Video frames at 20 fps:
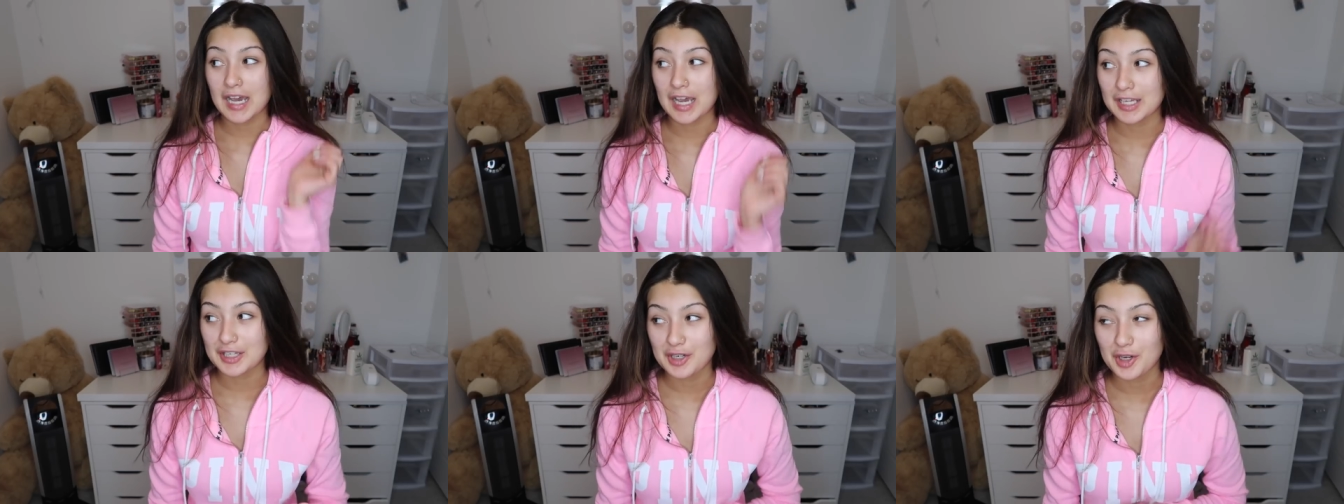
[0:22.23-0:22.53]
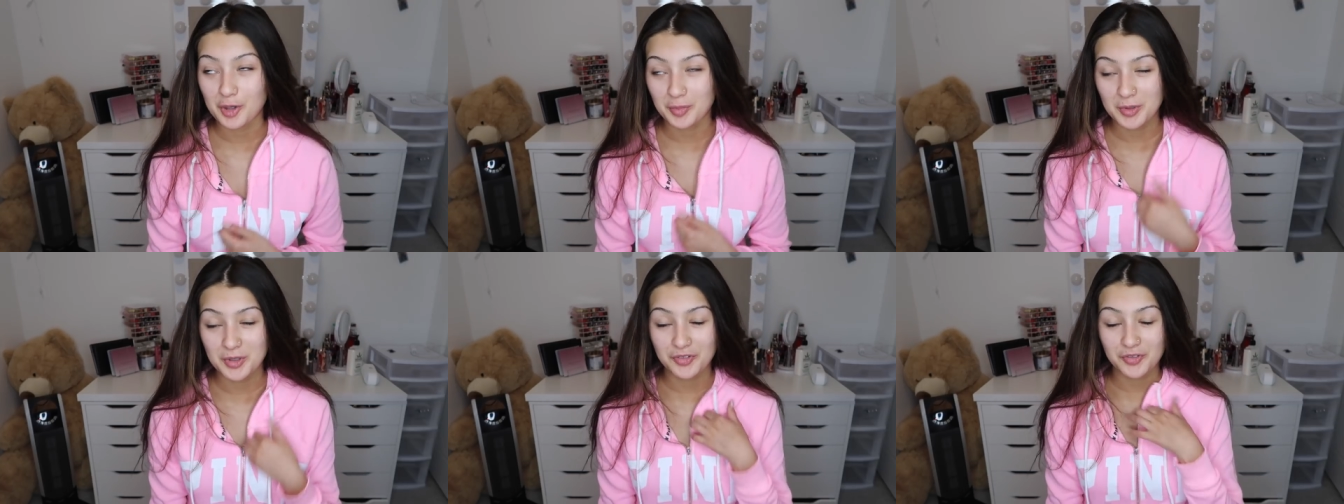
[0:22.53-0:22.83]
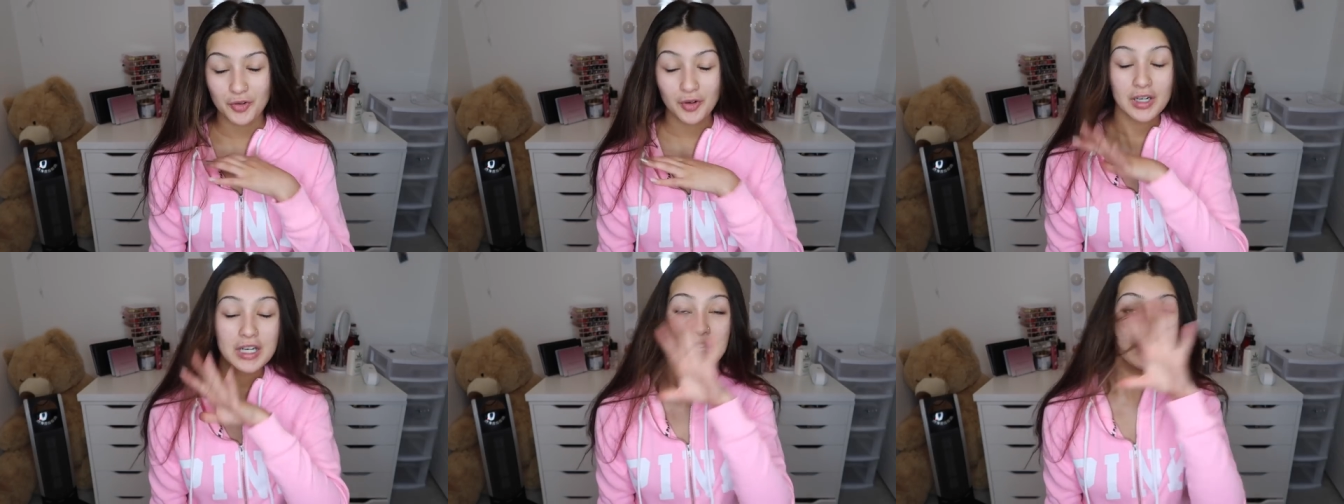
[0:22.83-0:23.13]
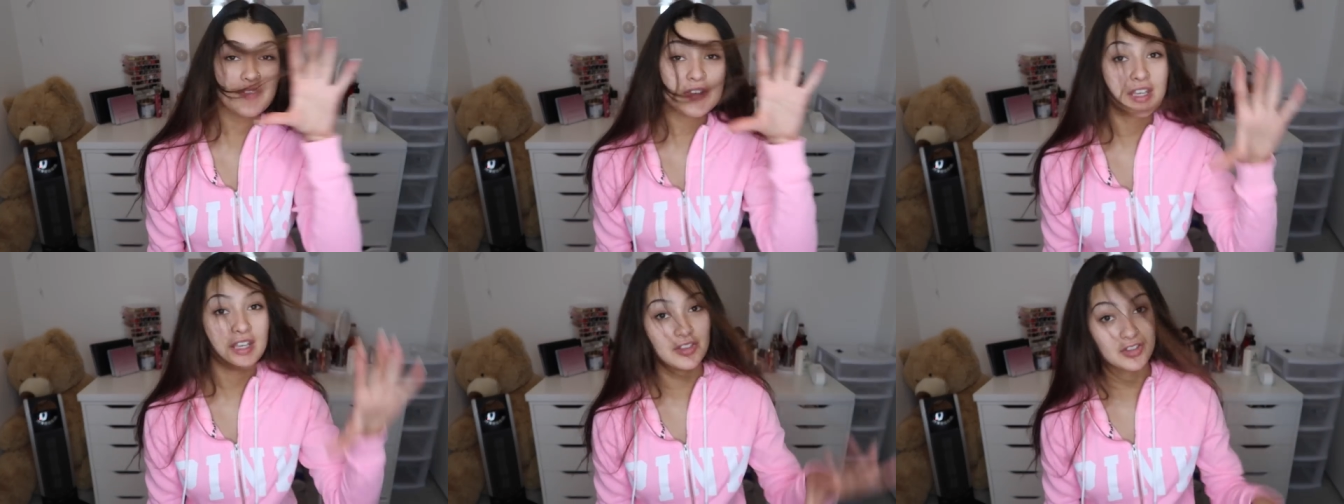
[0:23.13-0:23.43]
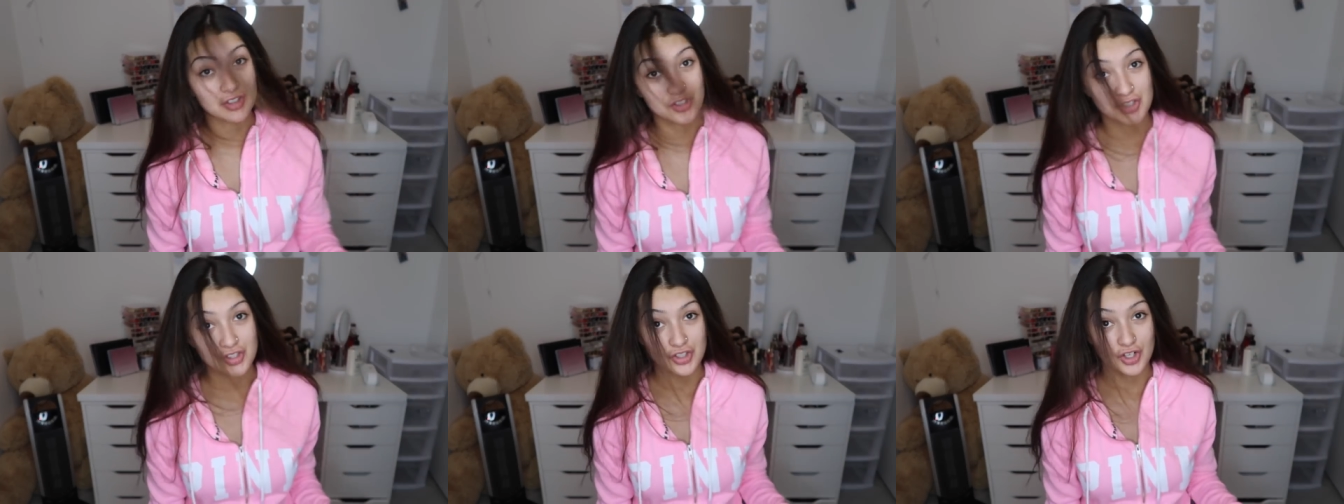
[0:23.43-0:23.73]
I know before I even
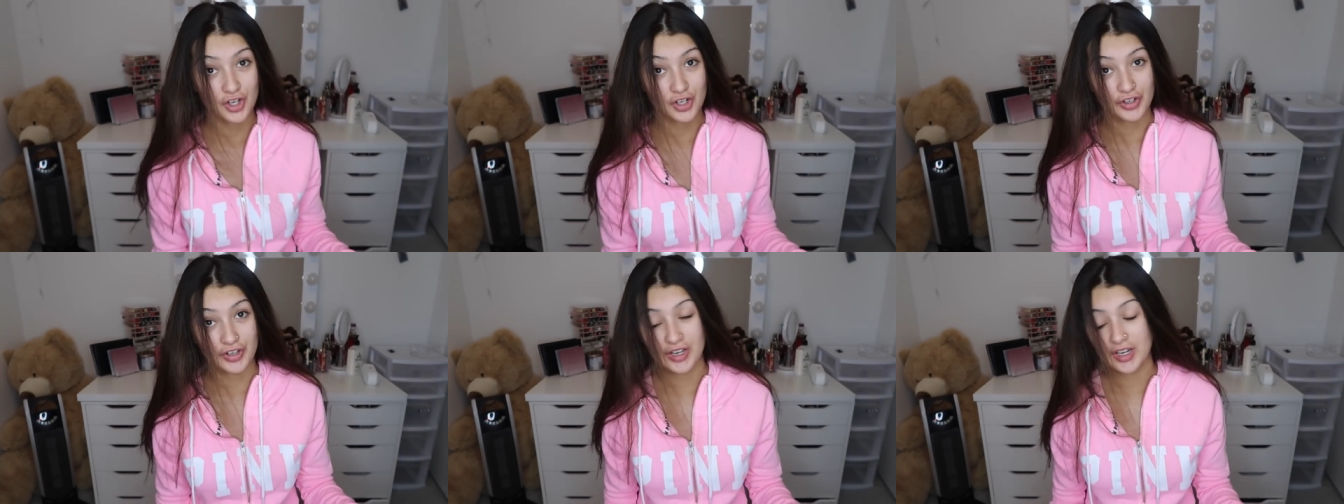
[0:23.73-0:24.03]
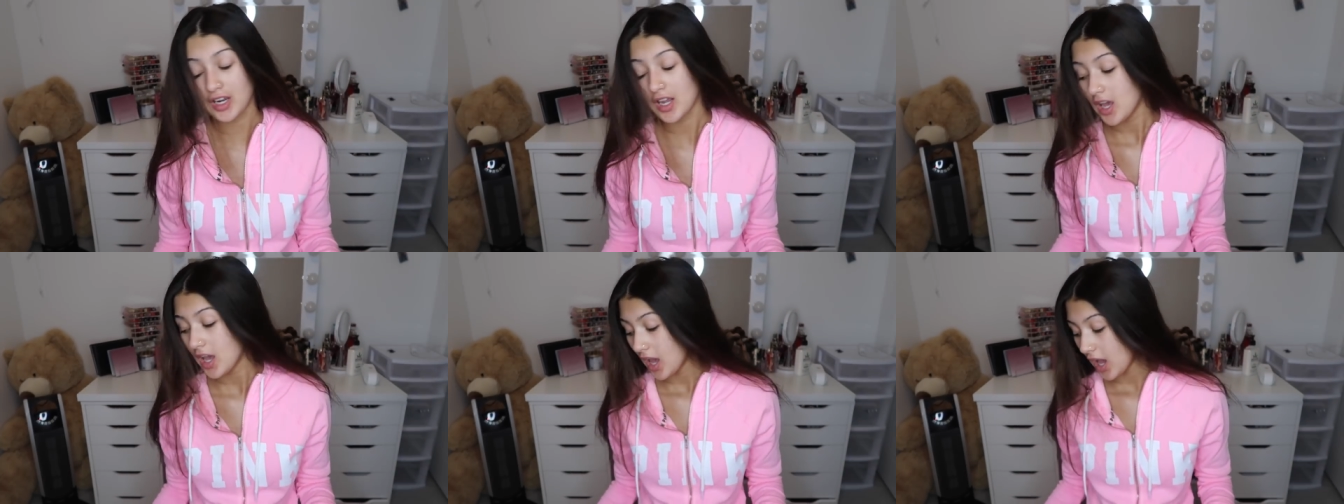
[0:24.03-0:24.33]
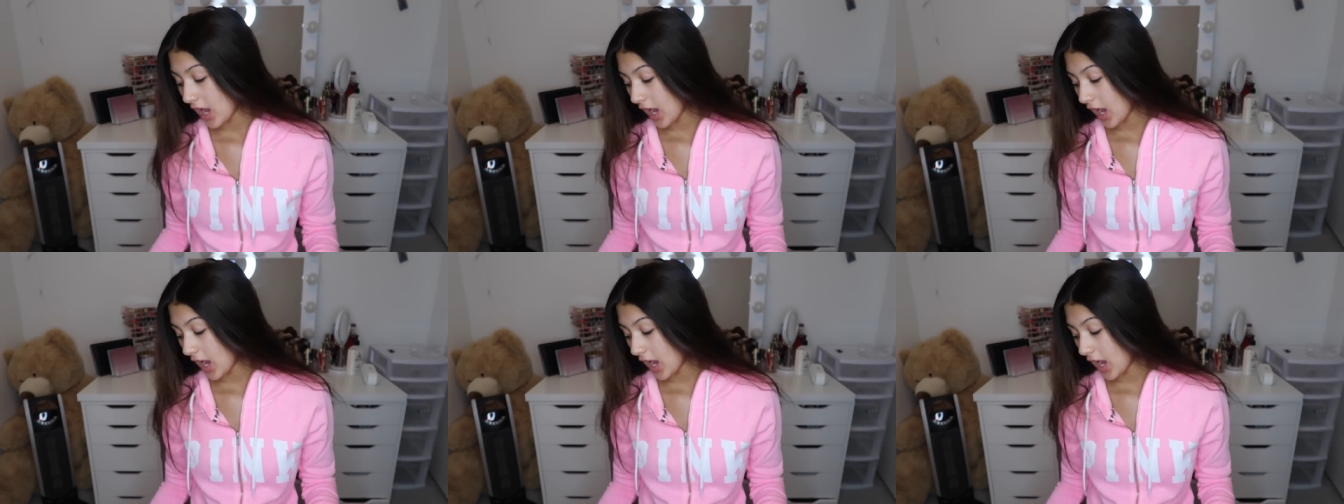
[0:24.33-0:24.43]
get this started,